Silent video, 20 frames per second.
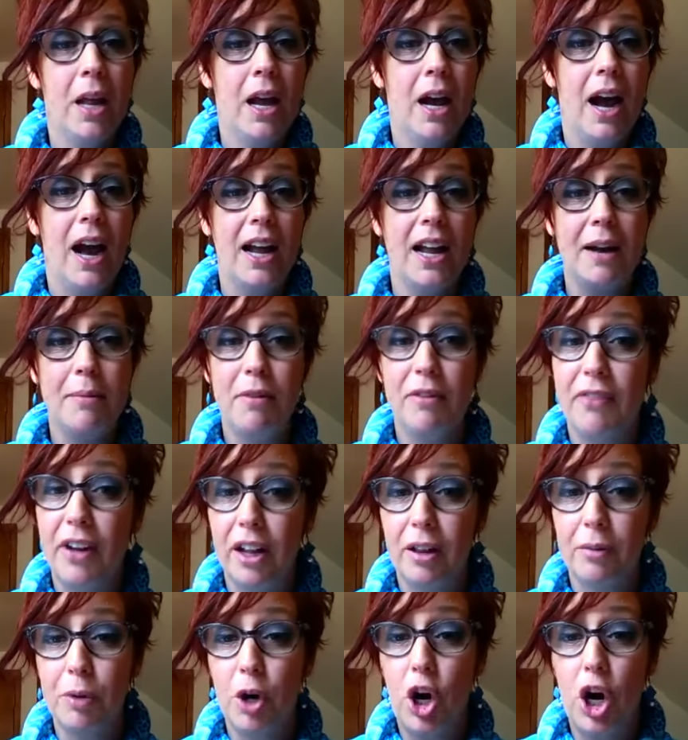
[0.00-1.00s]
I am
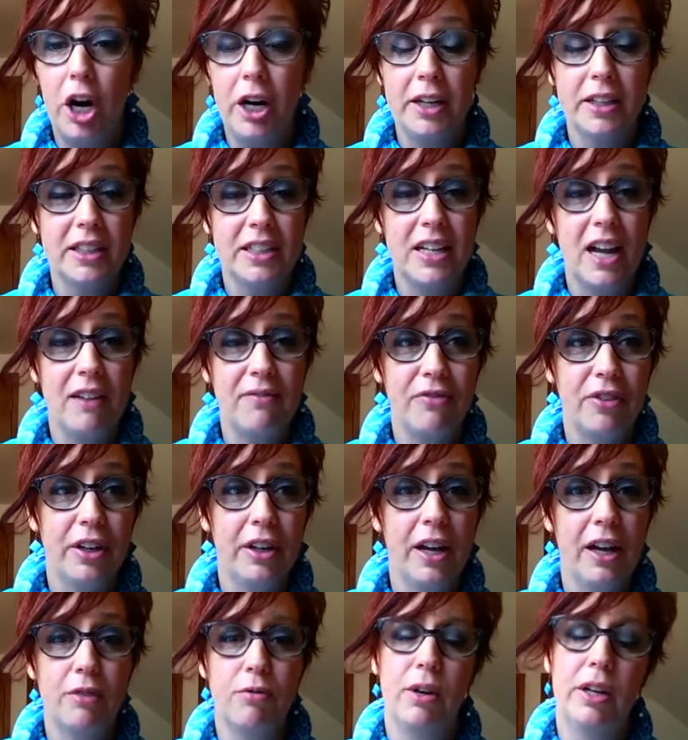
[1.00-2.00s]
available all the time for you
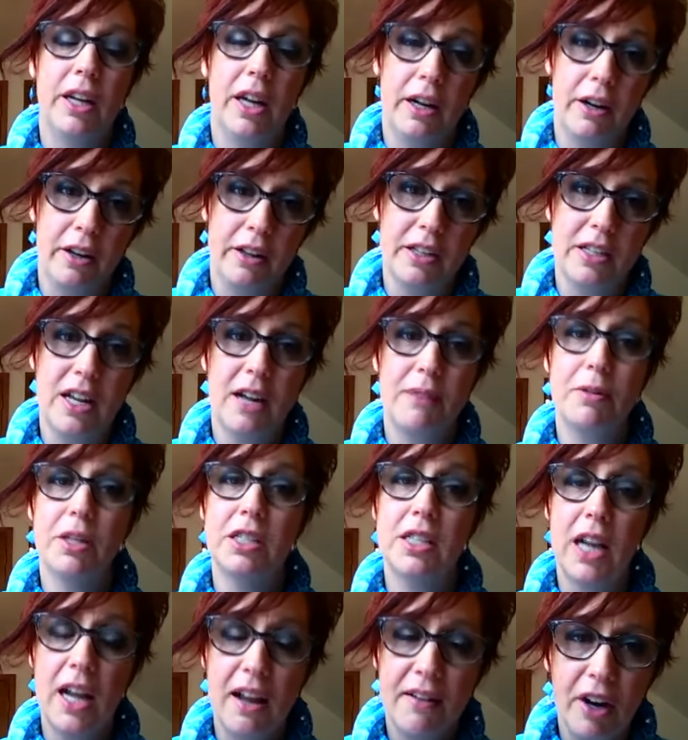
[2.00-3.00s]
guys. Well, not all the time
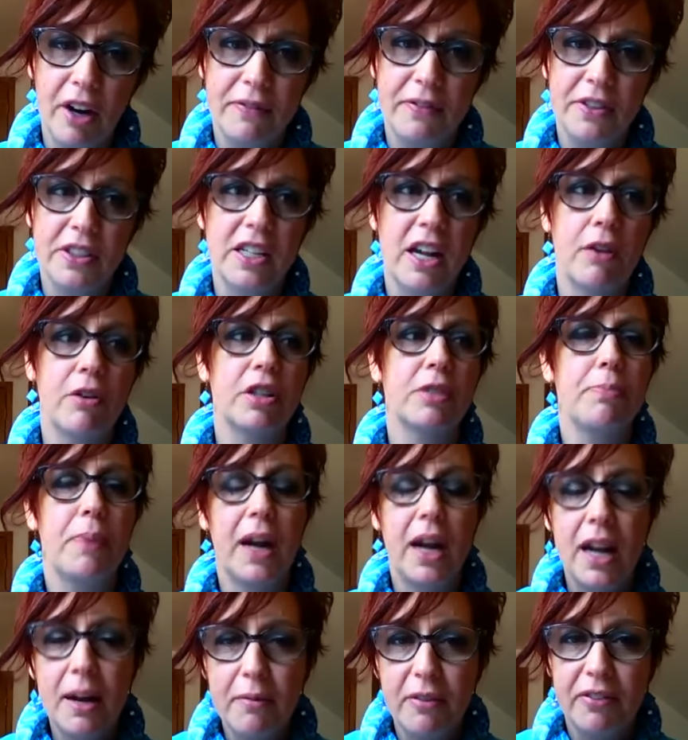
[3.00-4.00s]
because I have office hours,
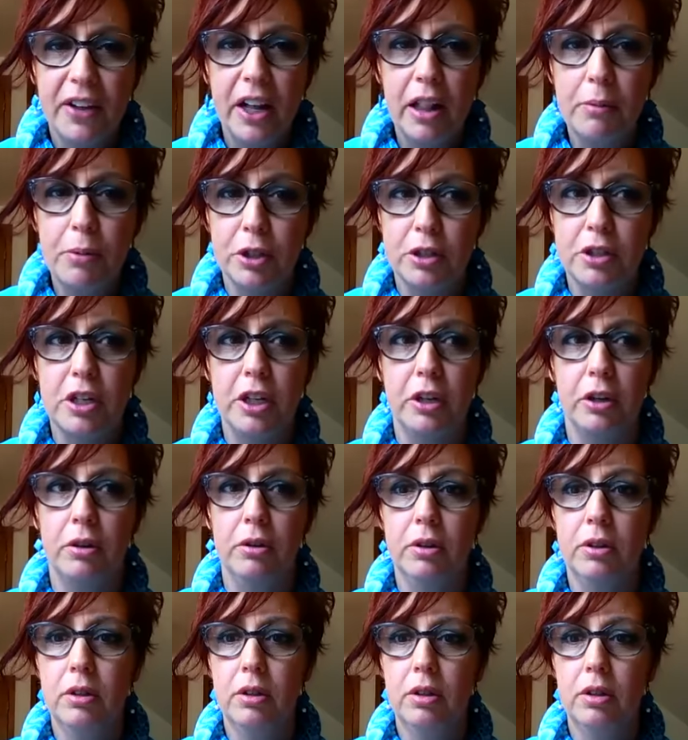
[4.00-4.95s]
but I am available to you.